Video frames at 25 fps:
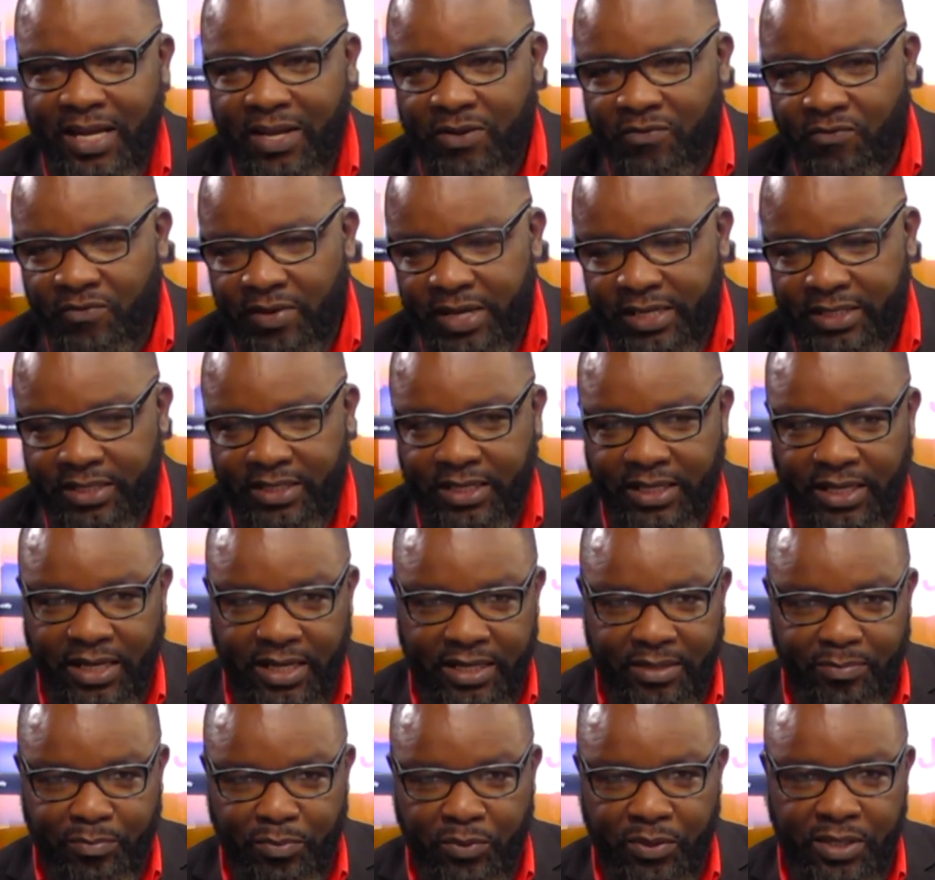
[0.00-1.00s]
and investing
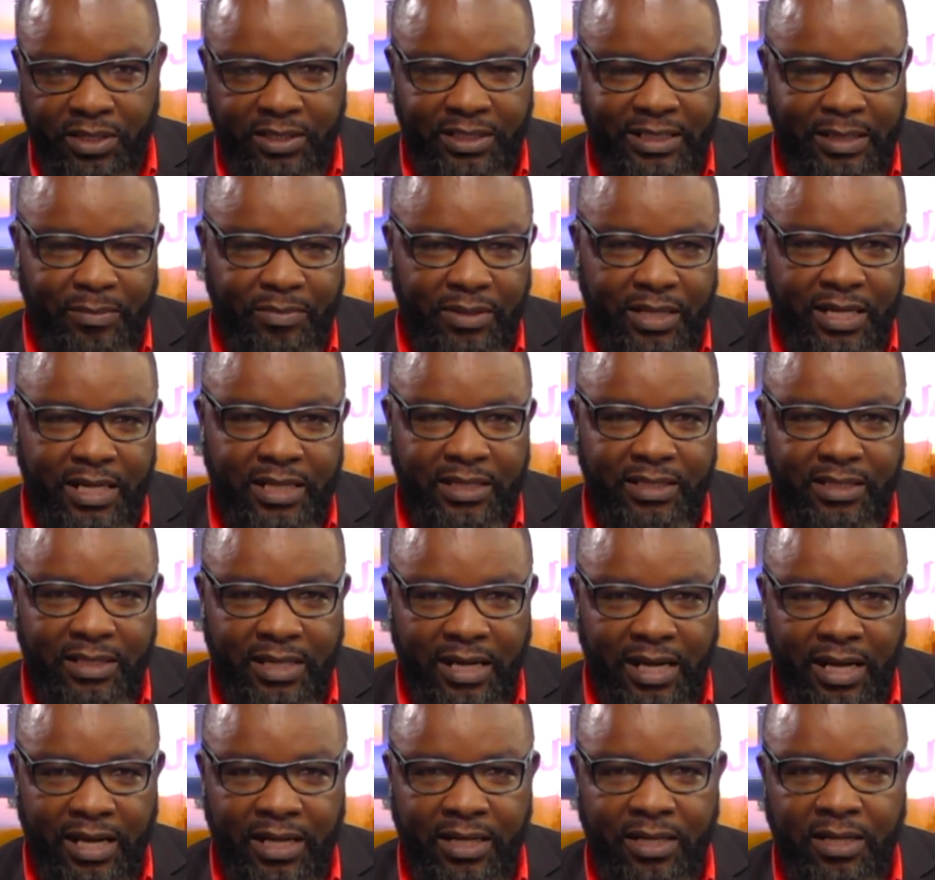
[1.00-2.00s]
and putting something
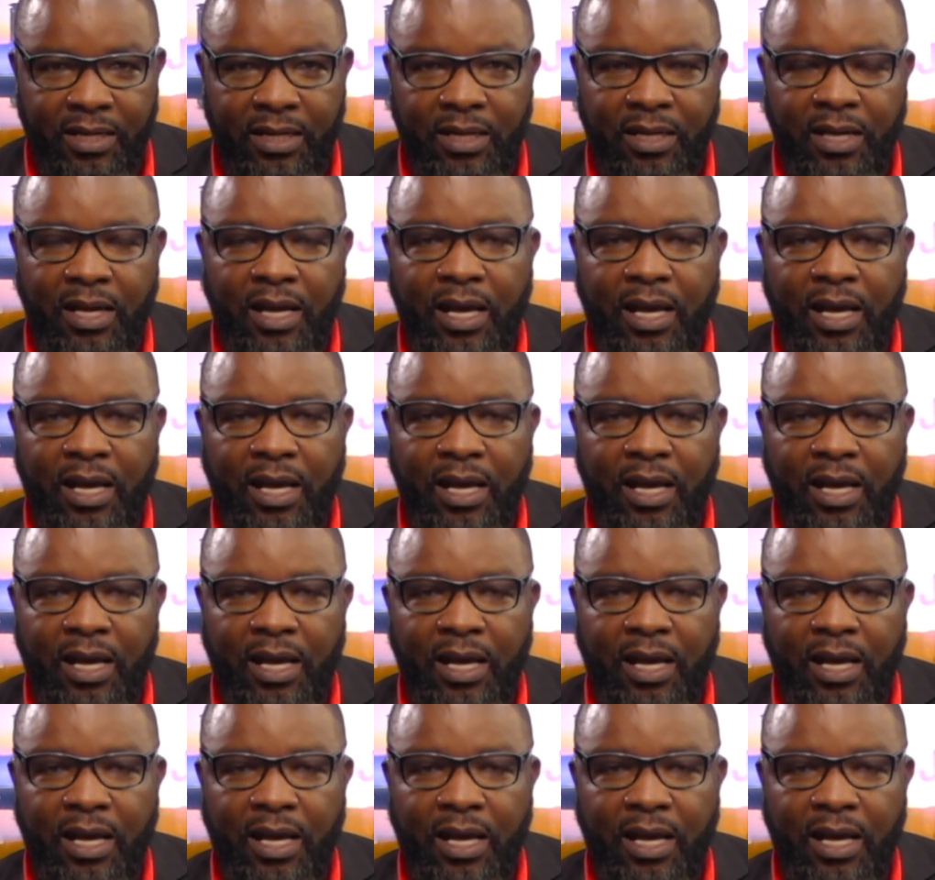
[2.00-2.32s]
aside,